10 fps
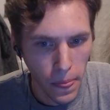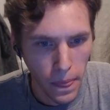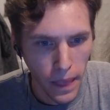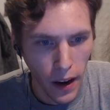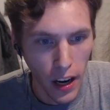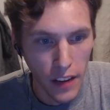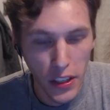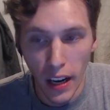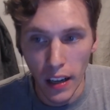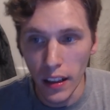All right, if you're
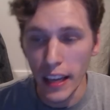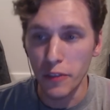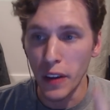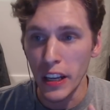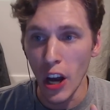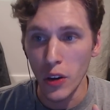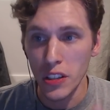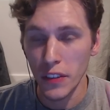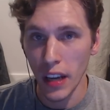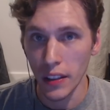gonna link videos,
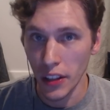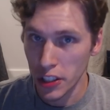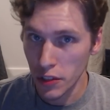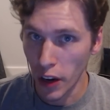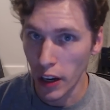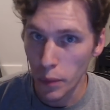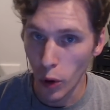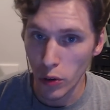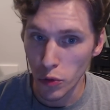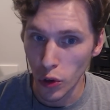if you got this is very
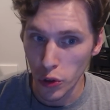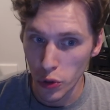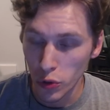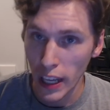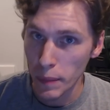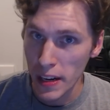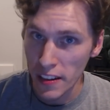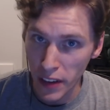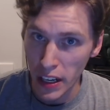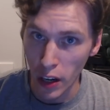important rule. You link me a
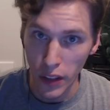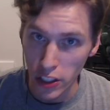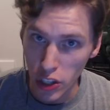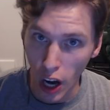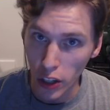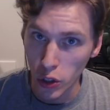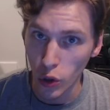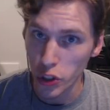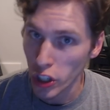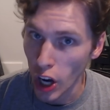video that's not cool,
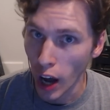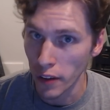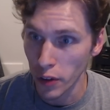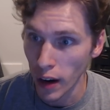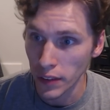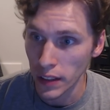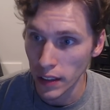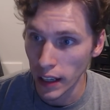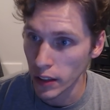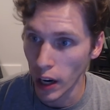you're gone forever.
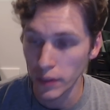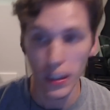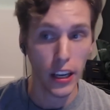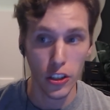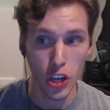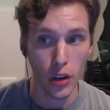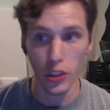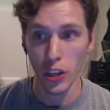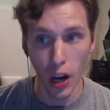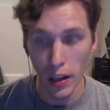Like not even like a joke. You're
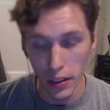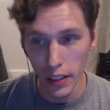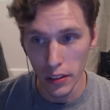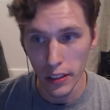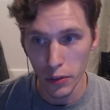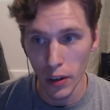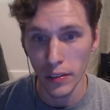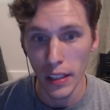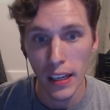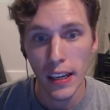gone literally
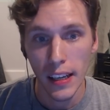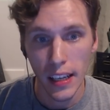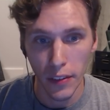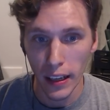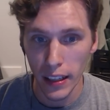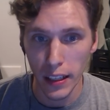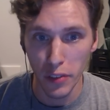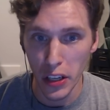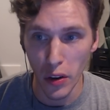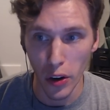forever. If I click a
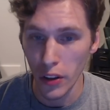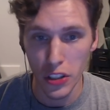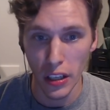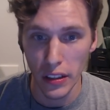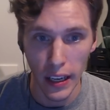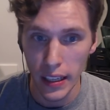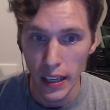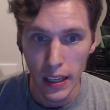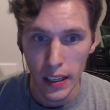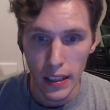video and all of a sudden like
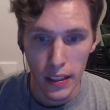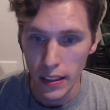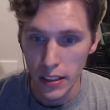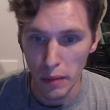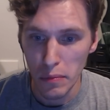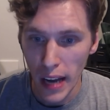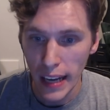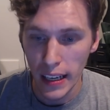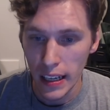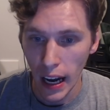some
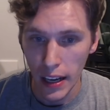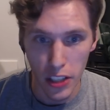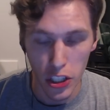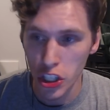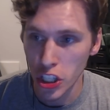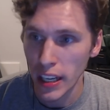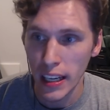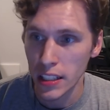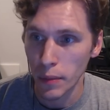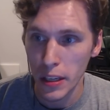naked guy is like shitting
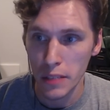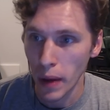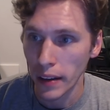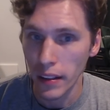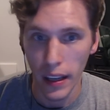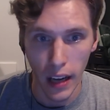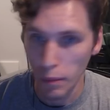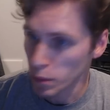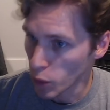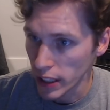in somebody's bed, like
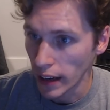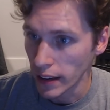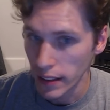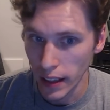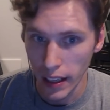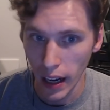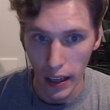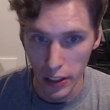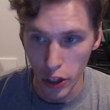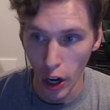um we're done. Like uh,
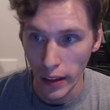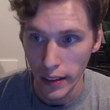you're gone.